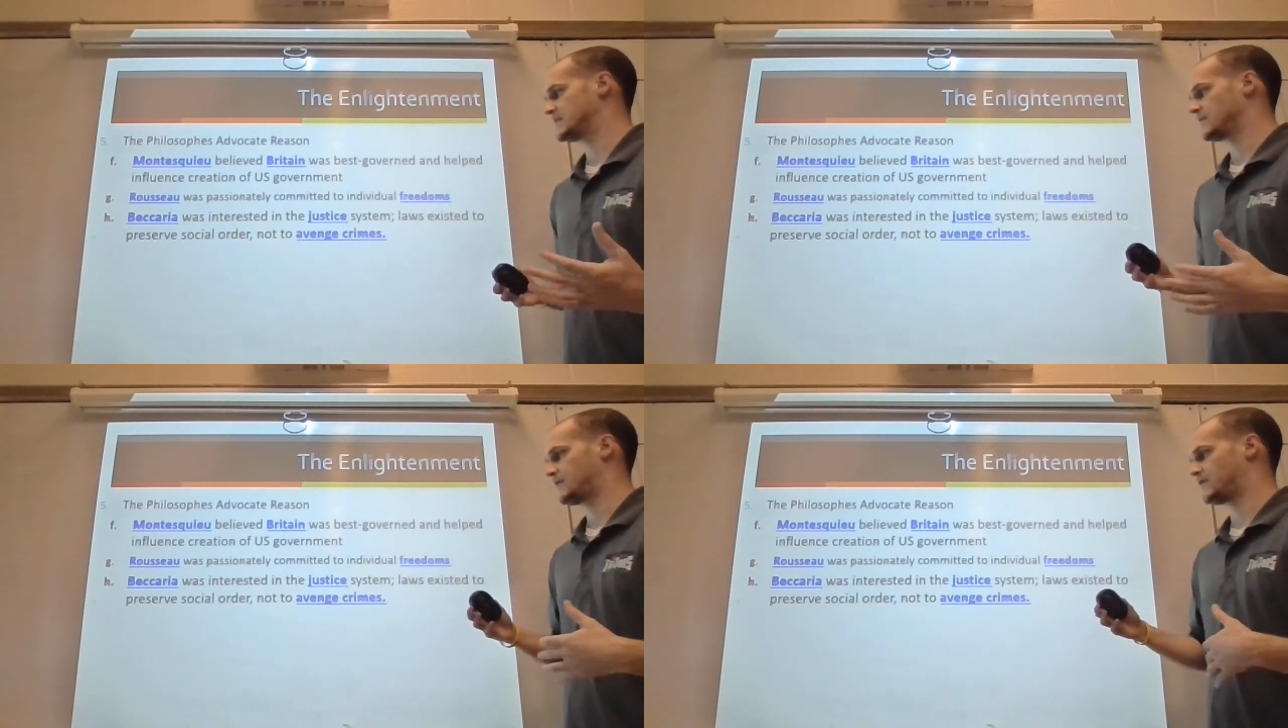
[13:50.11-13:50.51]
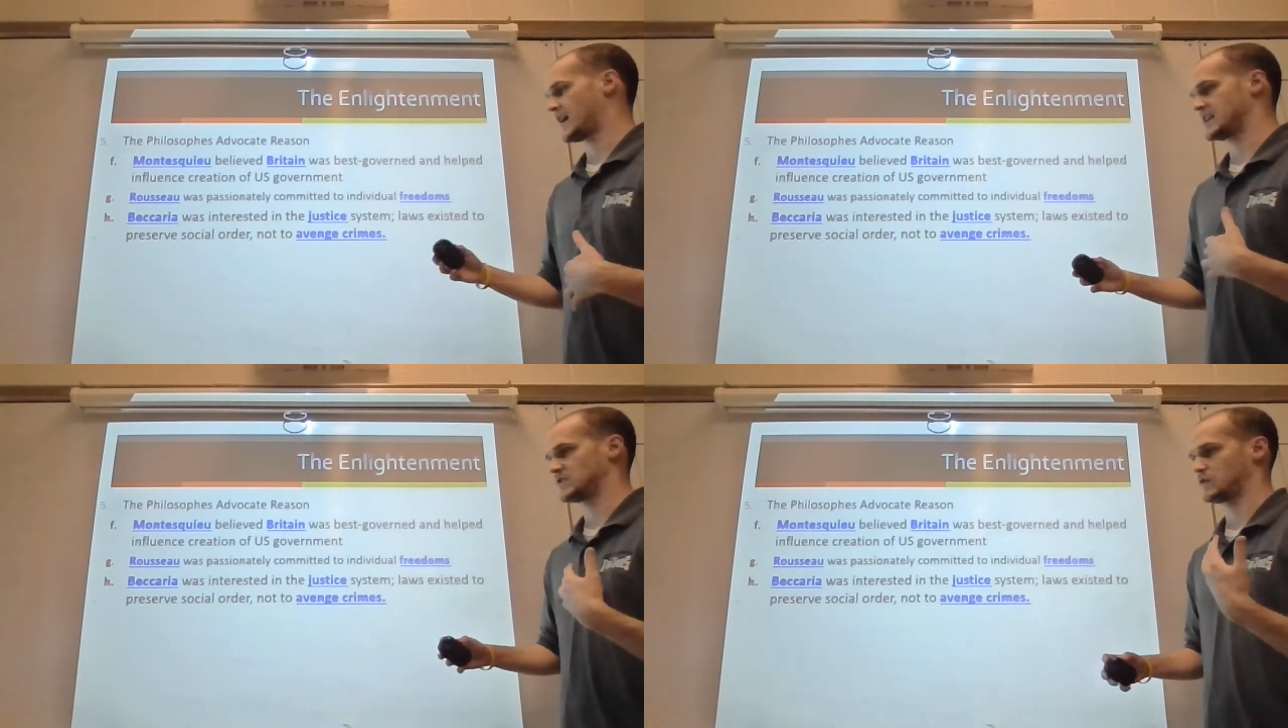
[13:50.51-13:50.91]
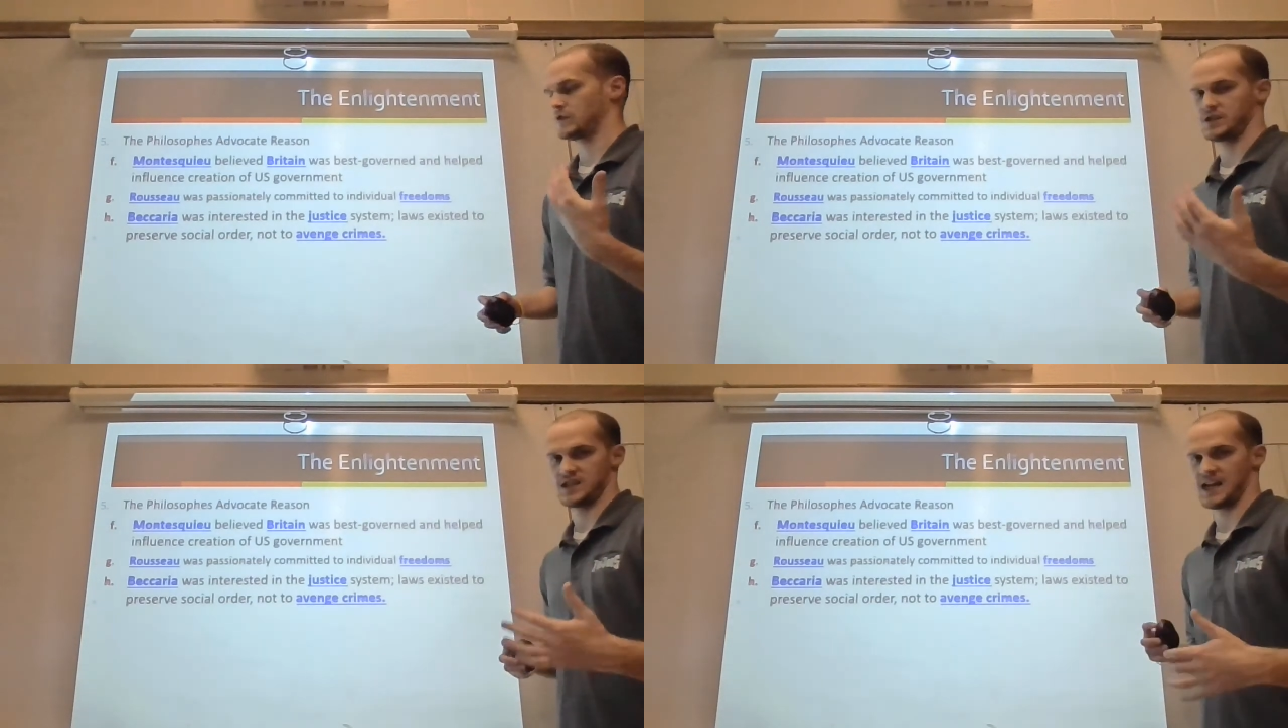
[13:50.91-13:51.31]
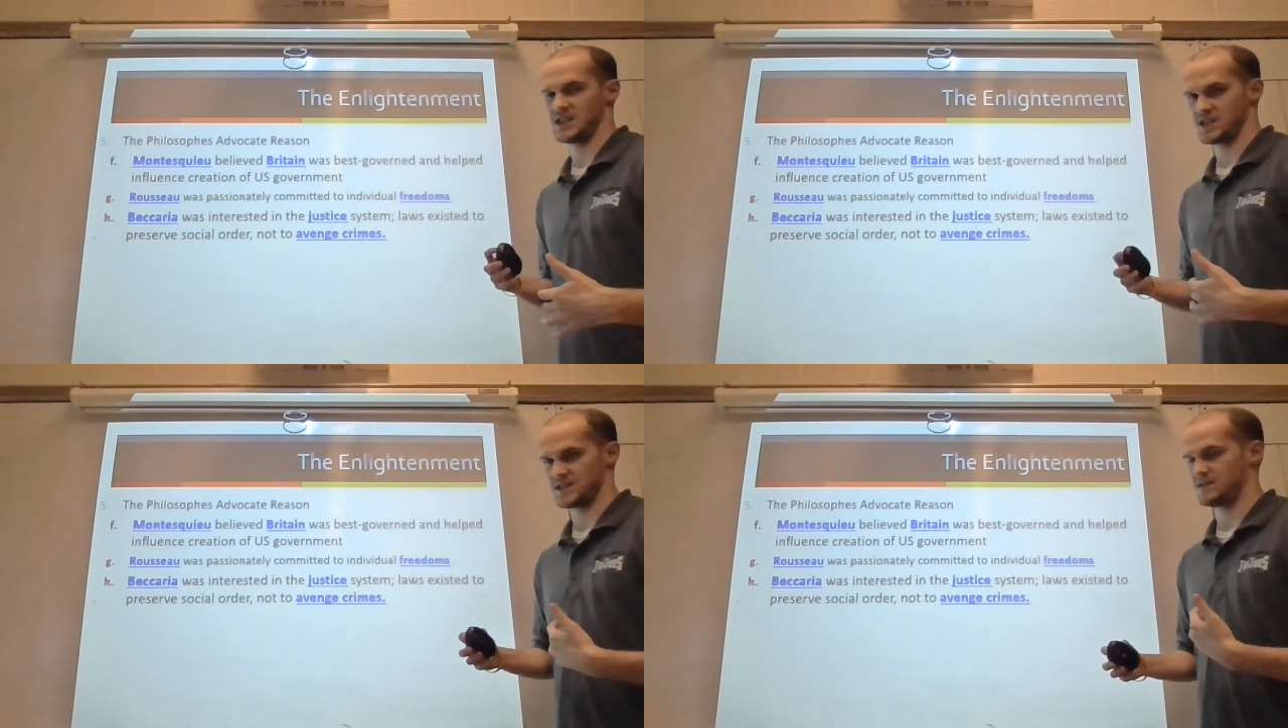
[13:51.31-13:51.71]
fights for
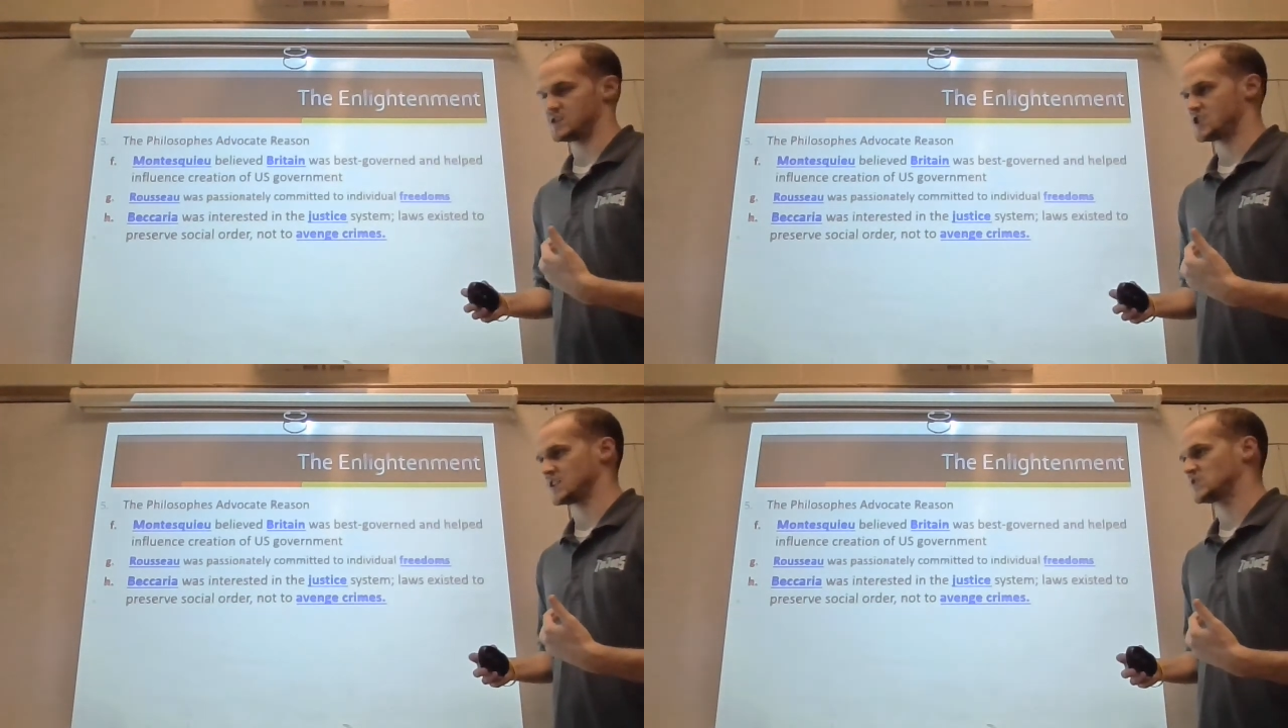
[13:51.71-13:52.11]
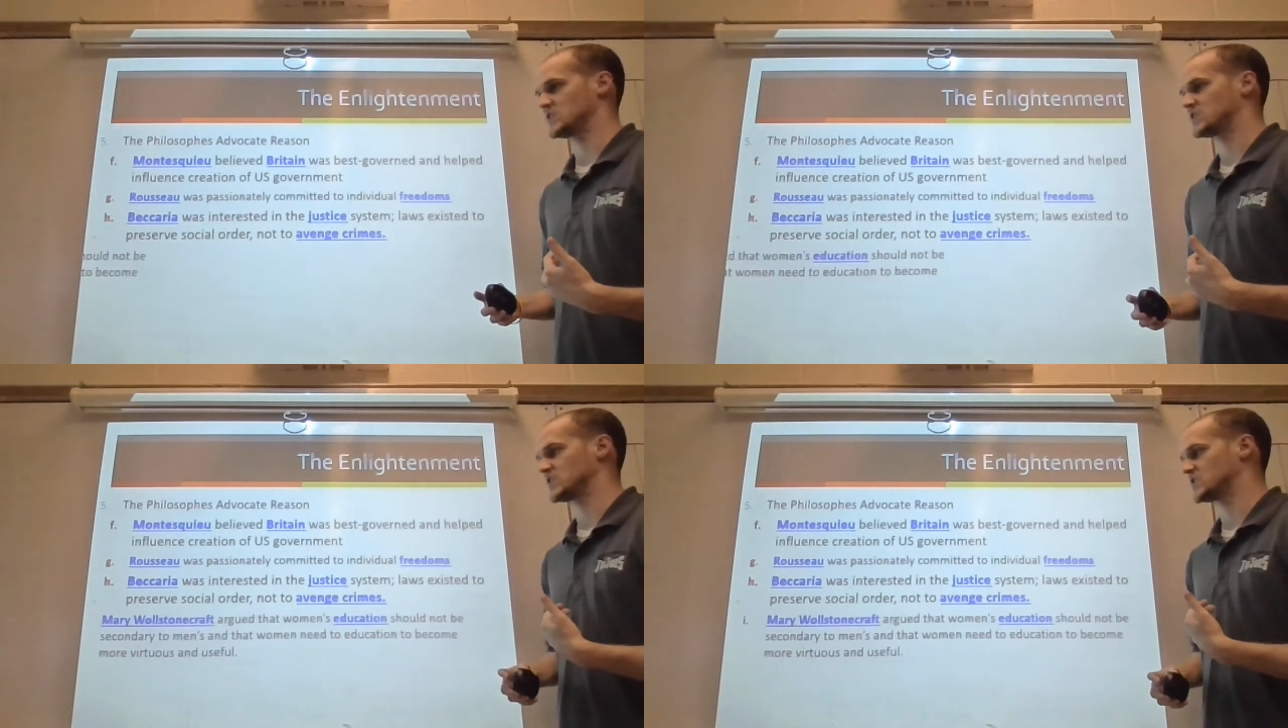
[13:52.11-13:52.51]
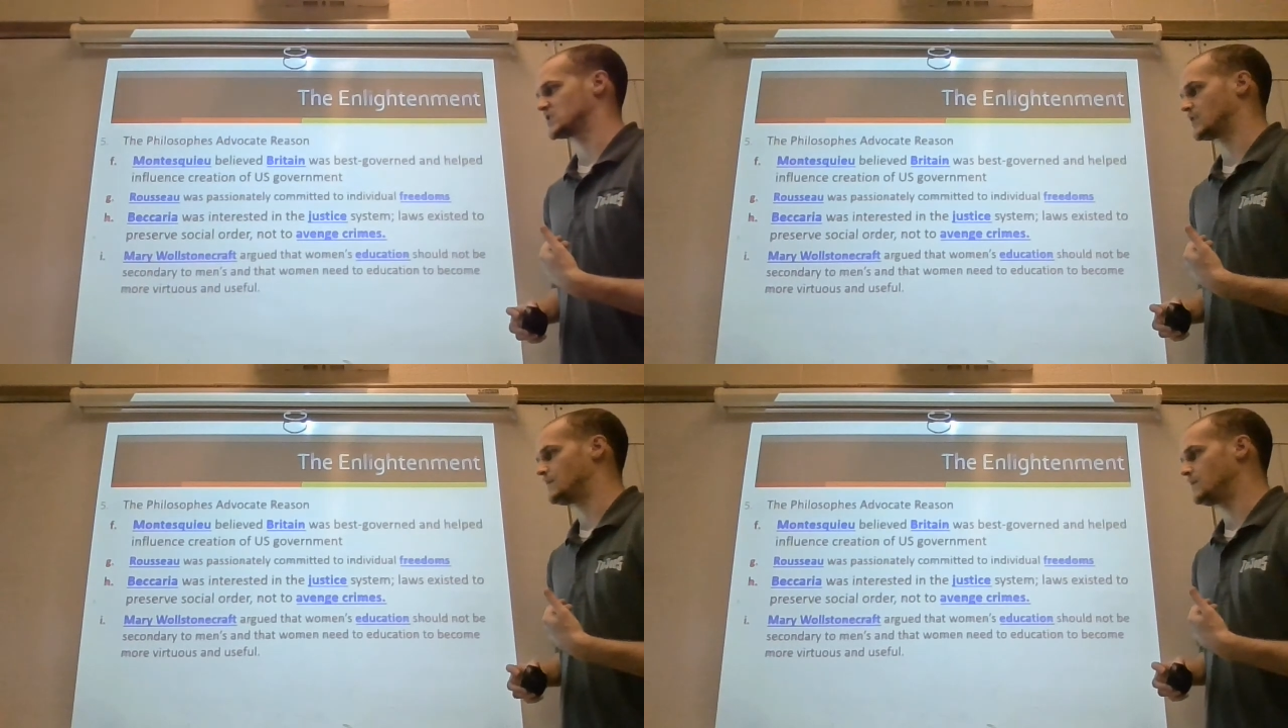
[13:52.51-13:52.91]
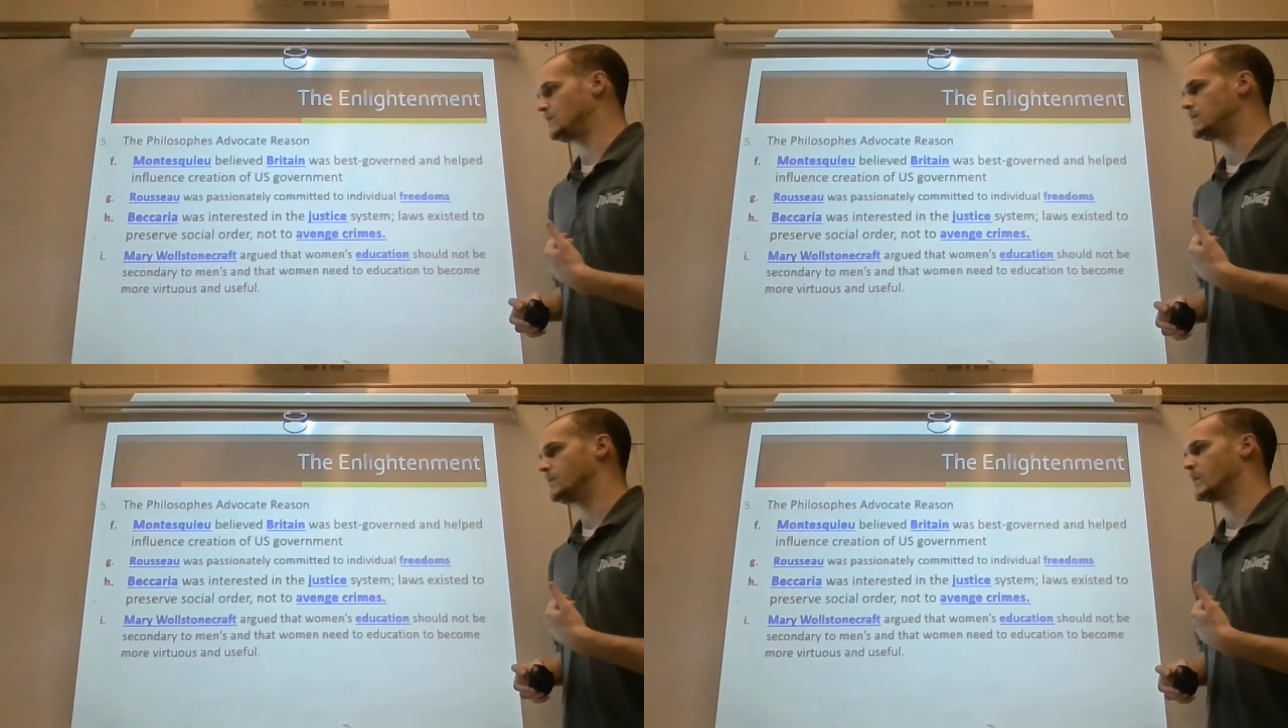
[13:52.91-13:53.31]
changes in the justice system.
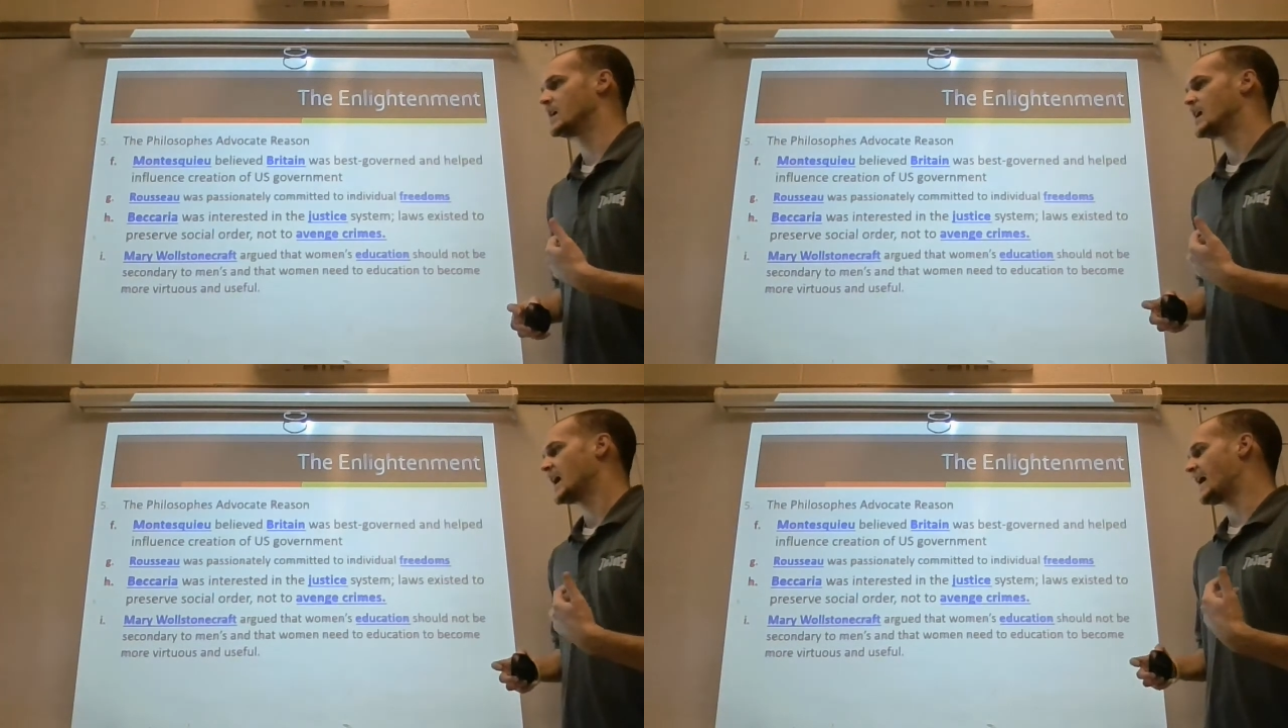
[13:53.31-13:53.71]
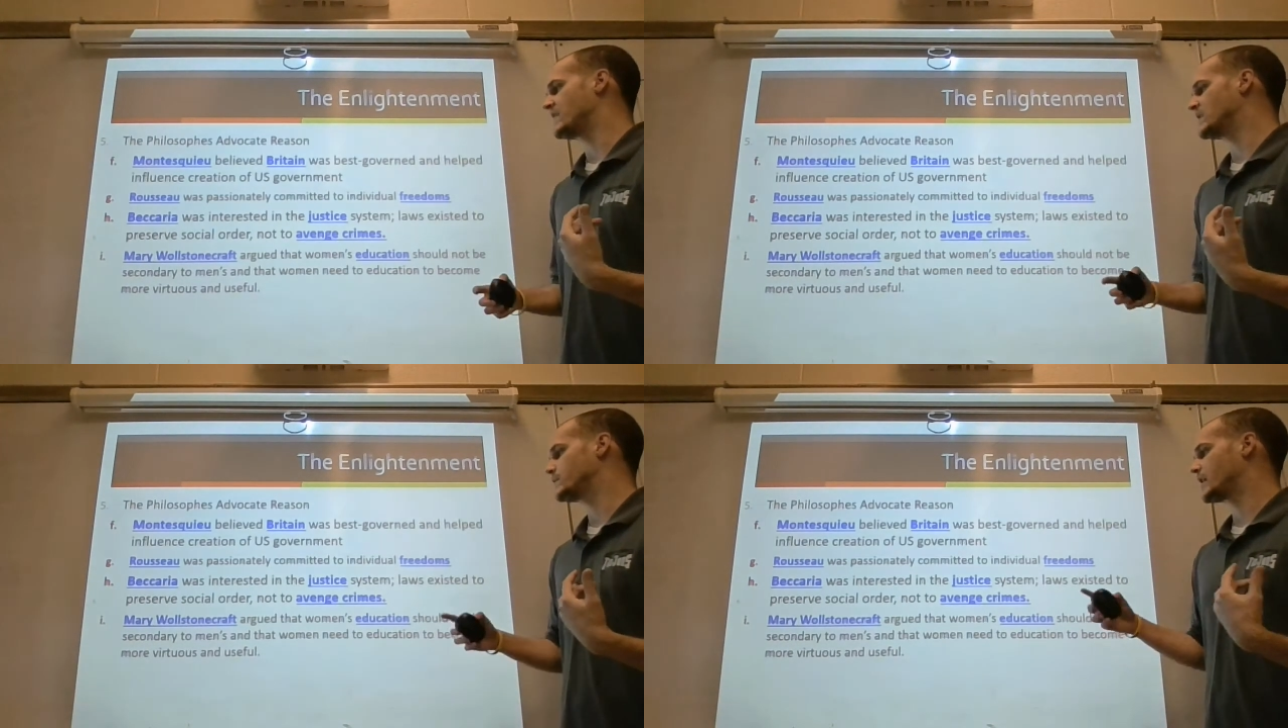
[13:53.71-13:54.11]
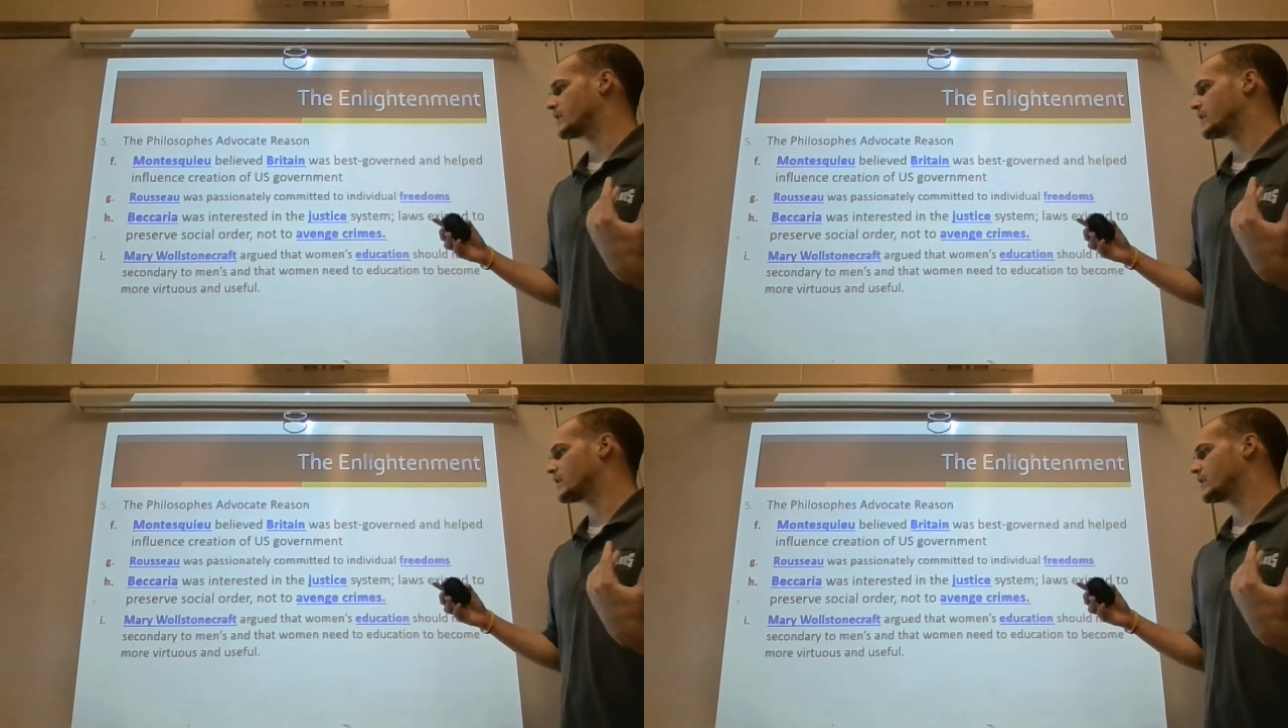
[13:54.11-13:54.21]
And then Mary